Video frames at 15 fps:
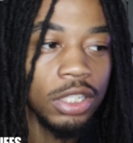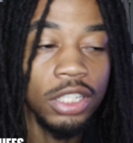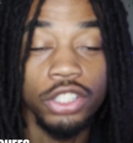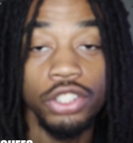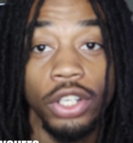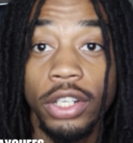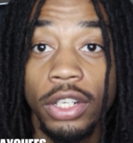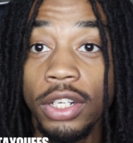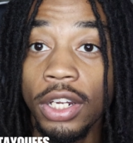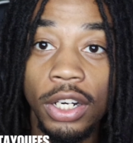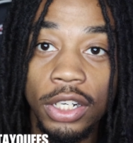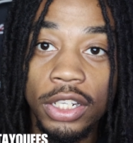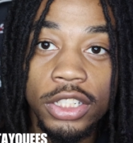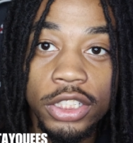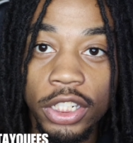because
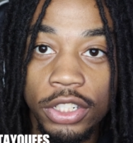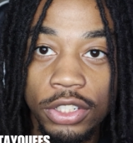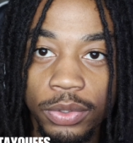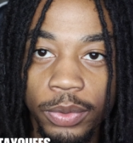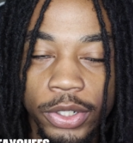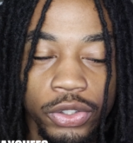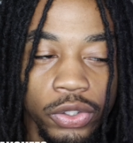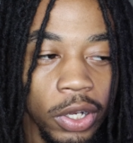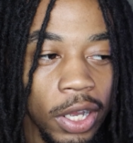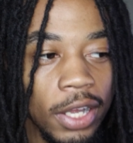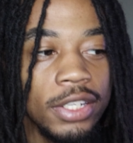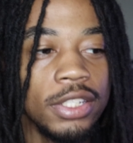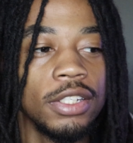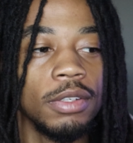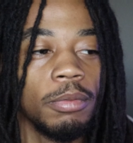none of this shit is original
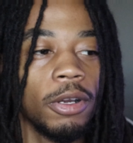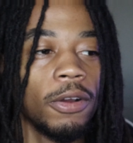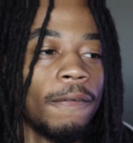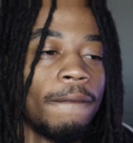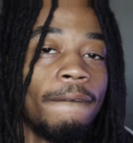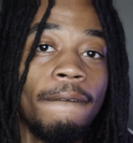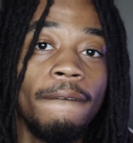content, bro.